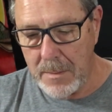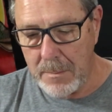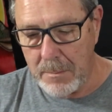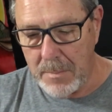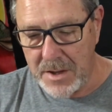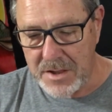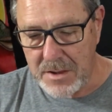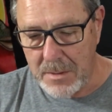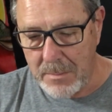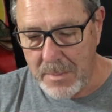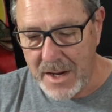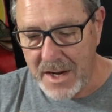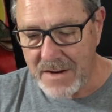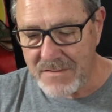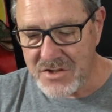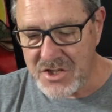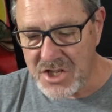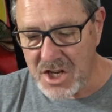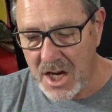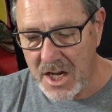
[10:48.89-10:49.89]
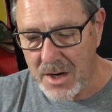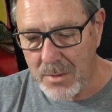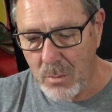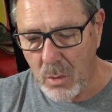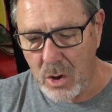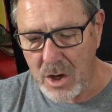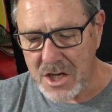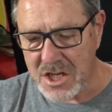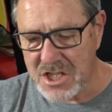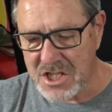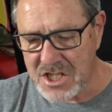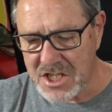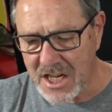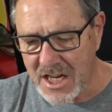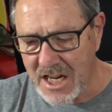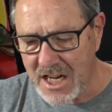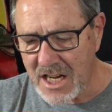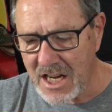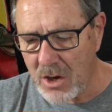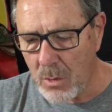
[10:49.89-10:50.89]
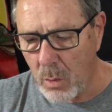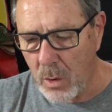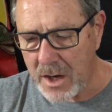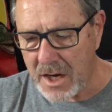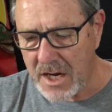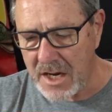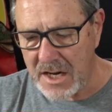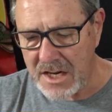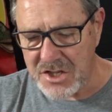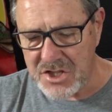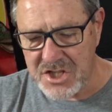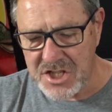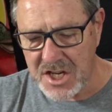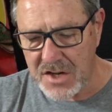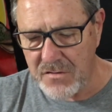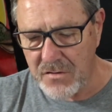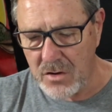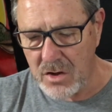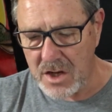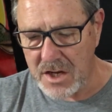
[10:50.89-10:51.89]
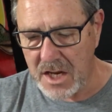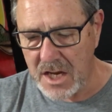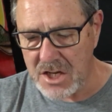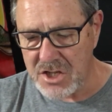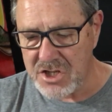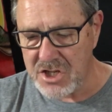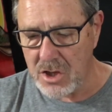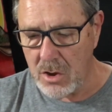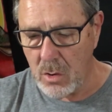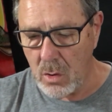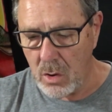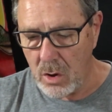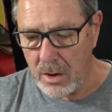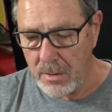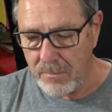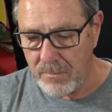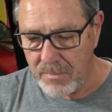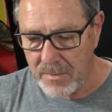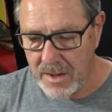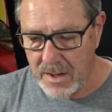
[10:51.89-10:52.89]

But the men of Sodom were exceedingly wicked and sinful against the Lord.